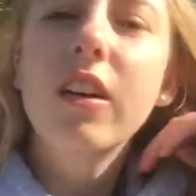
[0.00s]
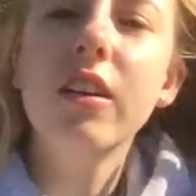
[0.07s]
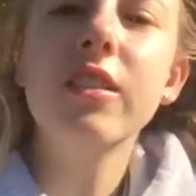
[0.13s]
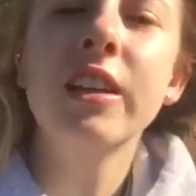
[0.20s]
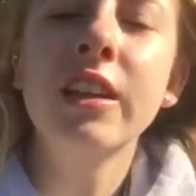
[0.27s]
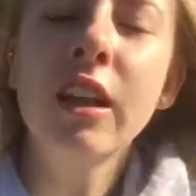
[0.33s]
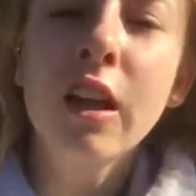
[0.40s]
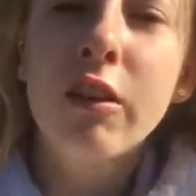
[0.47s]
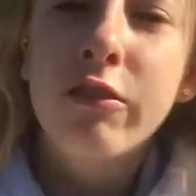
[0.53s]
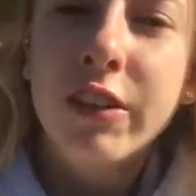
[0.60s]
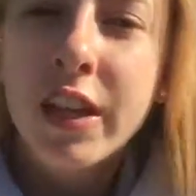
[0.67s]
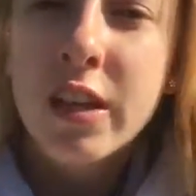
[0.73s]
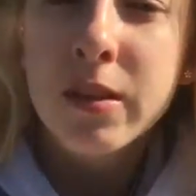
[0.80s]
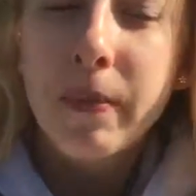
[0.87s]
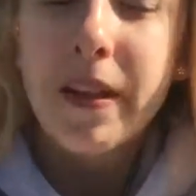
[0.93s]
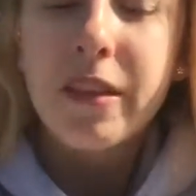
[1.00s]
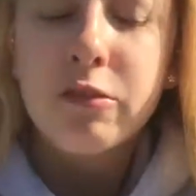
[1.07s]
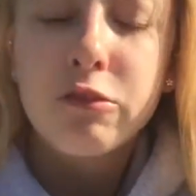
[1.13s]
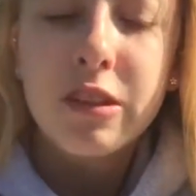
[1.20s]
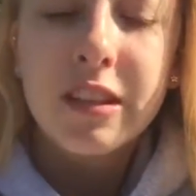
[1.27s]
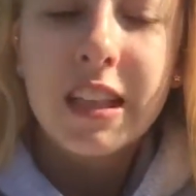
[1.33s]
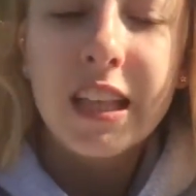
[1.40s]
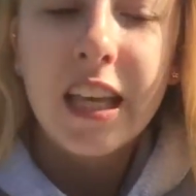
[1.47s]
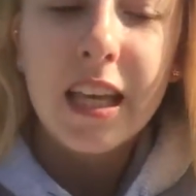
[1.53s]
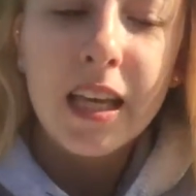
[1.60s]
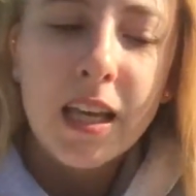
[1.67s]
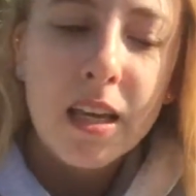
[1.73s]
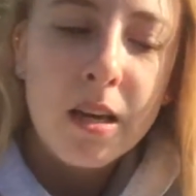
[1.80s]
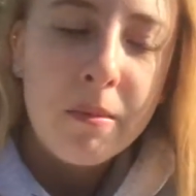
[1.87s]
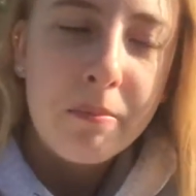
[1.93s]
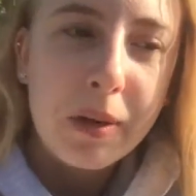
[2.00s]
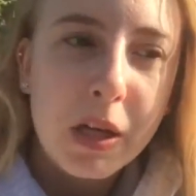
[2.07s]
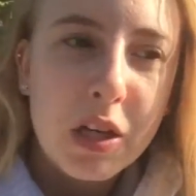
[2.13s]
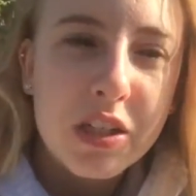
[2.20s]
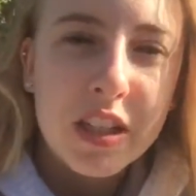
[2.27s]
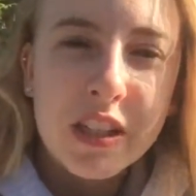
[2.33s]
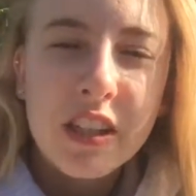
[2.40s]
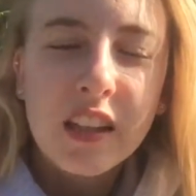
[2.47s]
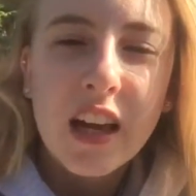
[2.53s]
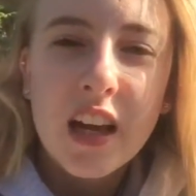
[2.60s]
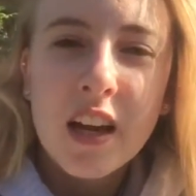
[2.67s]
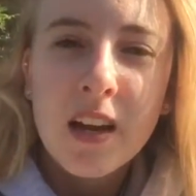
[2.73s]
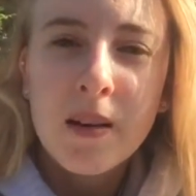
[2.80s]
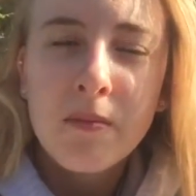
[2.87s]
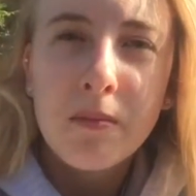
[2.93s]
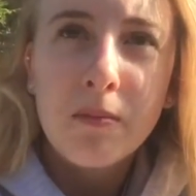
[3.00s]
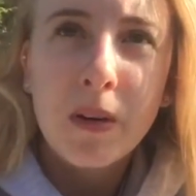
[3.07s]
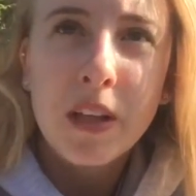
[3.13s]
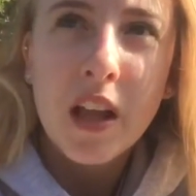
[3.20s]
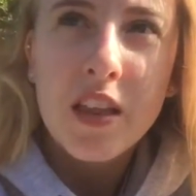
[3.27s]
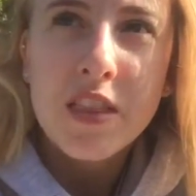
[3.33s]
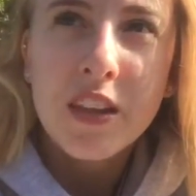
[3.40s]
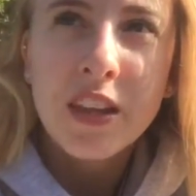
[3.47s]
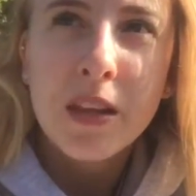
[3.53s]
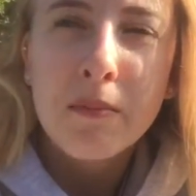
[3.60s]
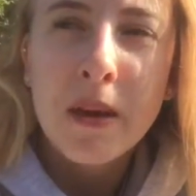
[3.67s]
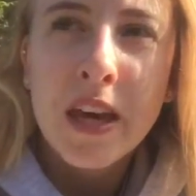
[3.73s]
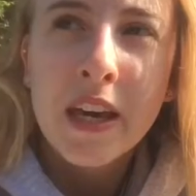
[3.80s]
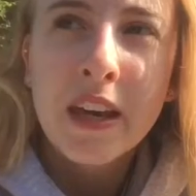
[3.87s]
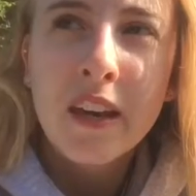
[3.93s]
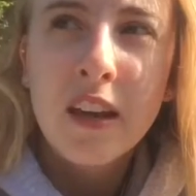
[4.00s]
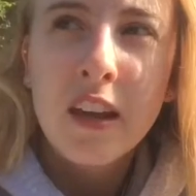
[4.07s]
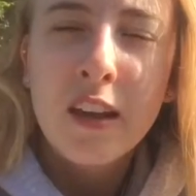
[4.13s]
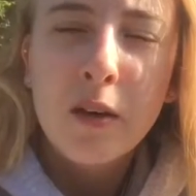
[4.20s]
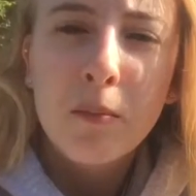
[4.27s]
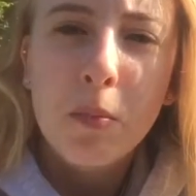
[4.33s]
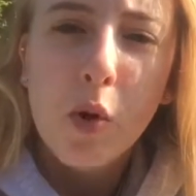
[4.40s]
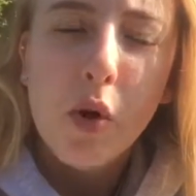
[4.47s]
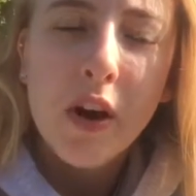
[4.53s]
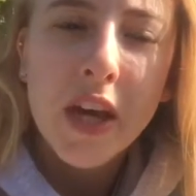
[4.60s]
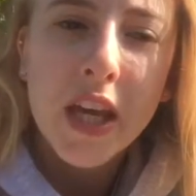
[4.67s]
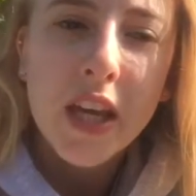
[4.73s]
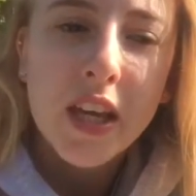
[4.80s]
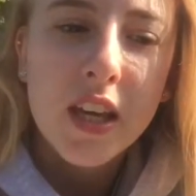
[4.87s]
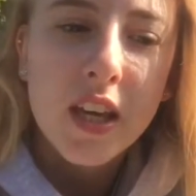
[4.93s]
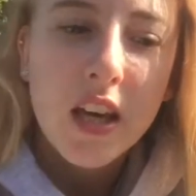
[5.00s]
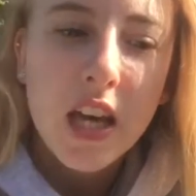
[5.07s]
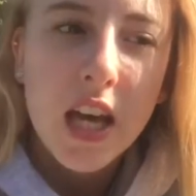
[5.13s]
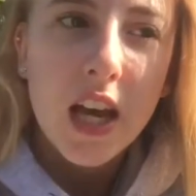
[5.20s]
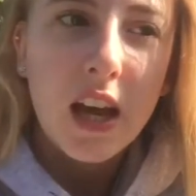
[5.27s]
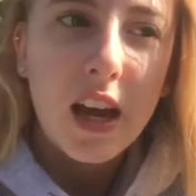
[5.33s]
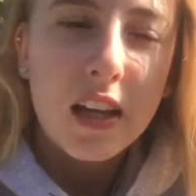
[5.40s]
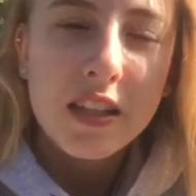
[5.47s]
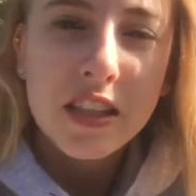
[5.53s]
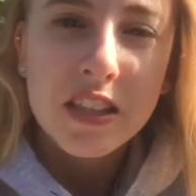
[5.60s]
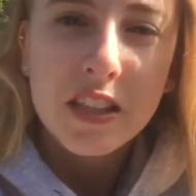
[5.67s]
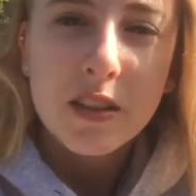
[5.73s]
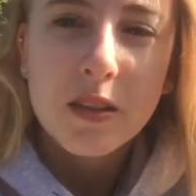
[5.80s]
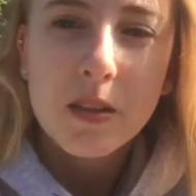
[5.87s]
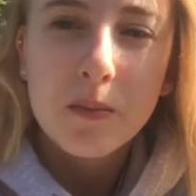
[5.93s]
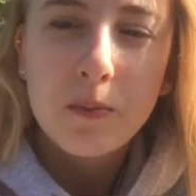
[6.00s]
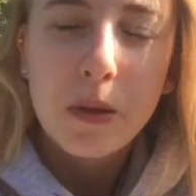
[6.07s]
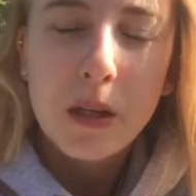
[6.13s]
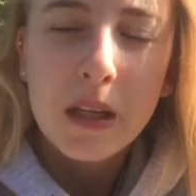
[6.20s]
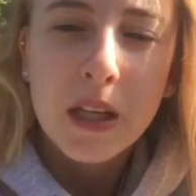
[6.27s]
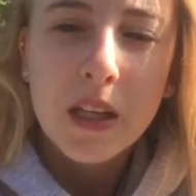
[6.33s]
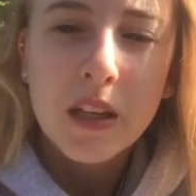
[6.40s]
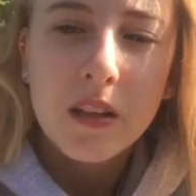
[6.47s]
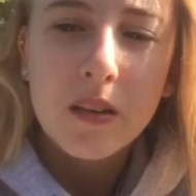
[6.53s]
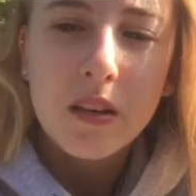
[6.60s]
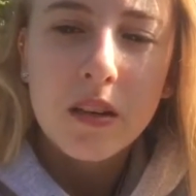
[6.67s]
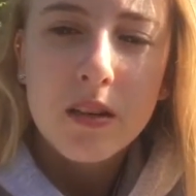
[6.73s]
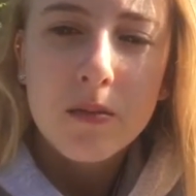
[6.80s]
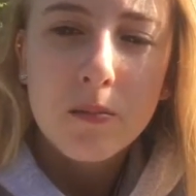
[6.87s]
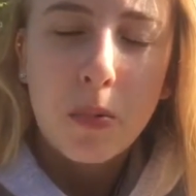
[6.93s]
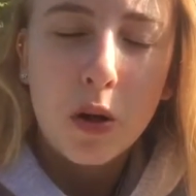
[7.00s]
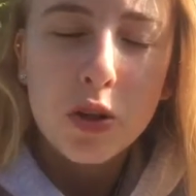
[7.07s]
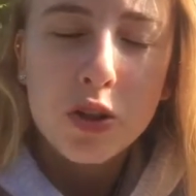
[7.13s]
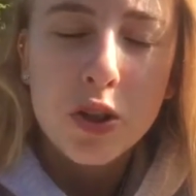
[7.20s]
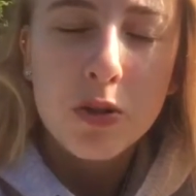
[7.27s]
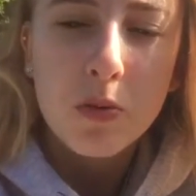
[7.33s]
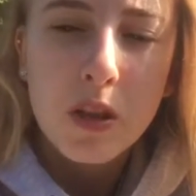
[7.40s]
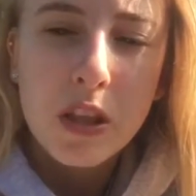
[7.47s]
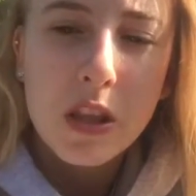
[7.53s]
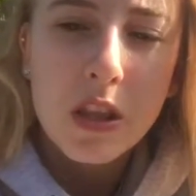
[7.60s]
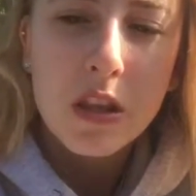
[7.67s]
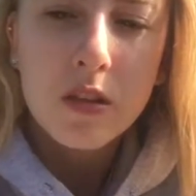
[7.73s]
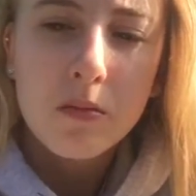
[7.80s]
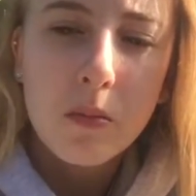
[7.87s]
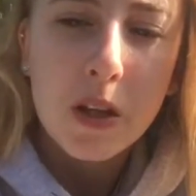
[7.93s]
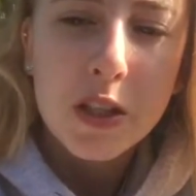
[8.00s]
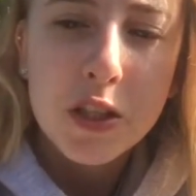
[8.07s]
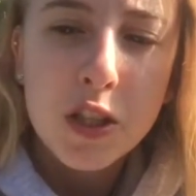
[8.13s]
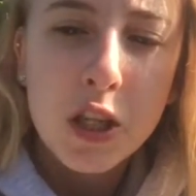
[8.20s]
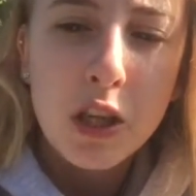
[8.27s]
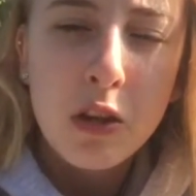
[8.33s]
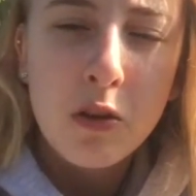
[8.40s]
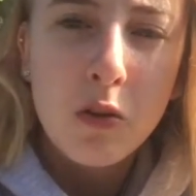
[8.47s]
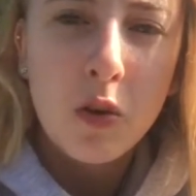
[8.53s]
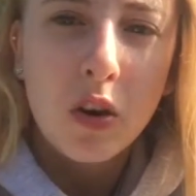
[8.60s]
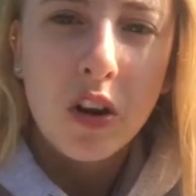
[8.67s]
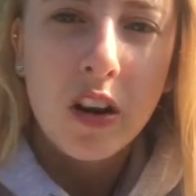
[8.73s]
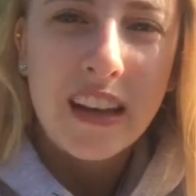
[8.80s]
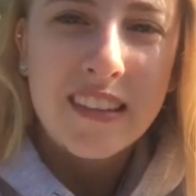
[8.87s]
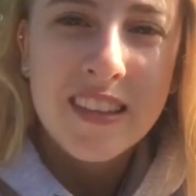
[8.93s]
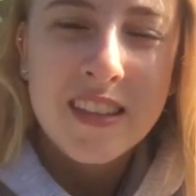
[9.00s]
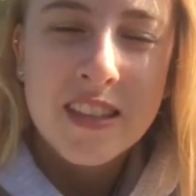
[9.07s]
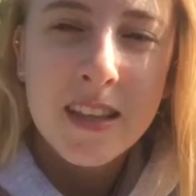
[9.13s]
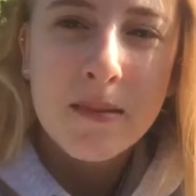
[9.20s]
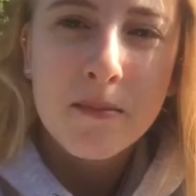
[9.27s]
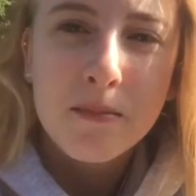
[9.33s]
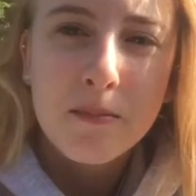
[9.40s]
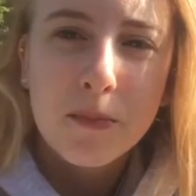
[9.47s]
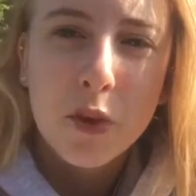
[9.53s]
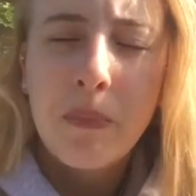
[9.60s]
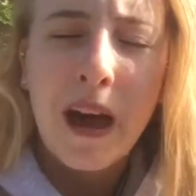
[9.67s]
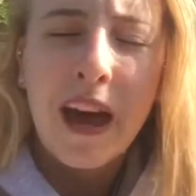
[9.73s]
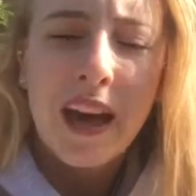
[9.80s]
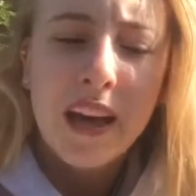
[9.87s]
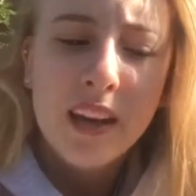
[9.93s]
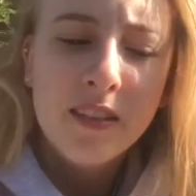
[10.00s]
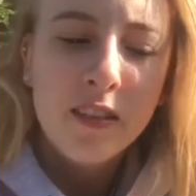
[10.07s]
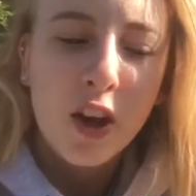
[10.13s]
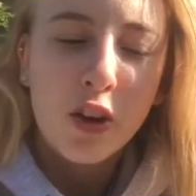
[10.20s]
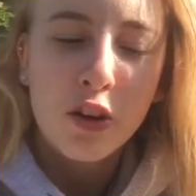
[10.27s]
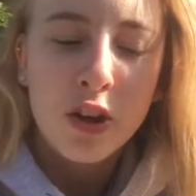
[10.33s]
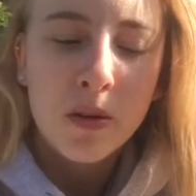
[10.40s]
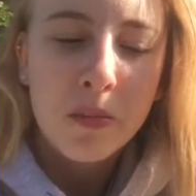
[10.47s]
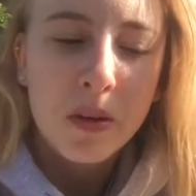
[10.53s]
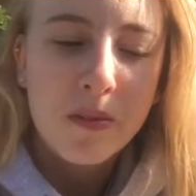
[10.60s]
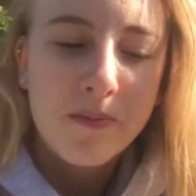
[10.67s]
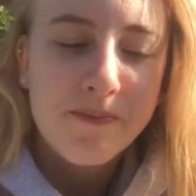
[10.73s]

seen a lot of videos about them recently because I did get my 9th guinea pig, a little boy, and he did be bonded with my 2 existing pair, not a group.